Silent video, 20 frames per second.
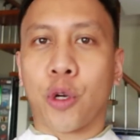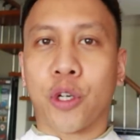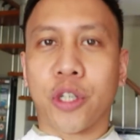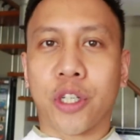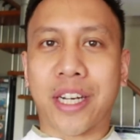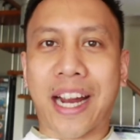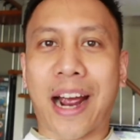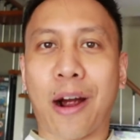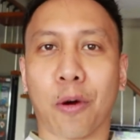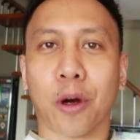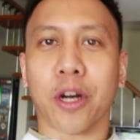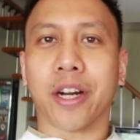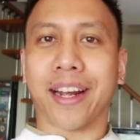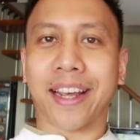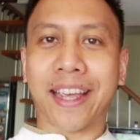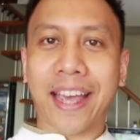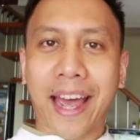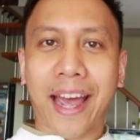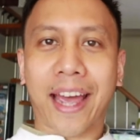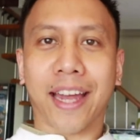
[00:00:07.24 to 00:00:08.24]
showered
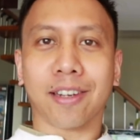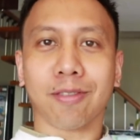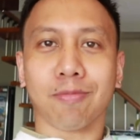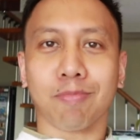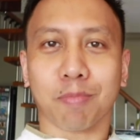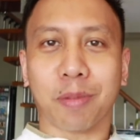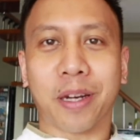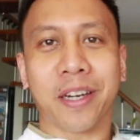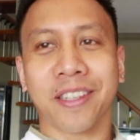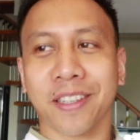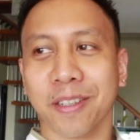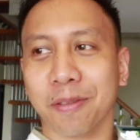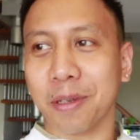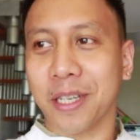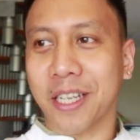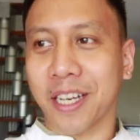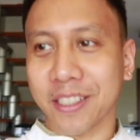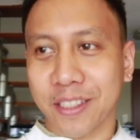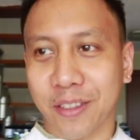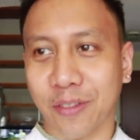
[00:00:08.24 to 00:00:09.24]
again
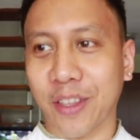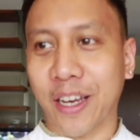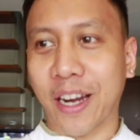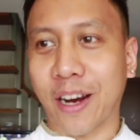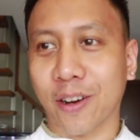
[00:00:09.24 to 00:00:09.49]
because of the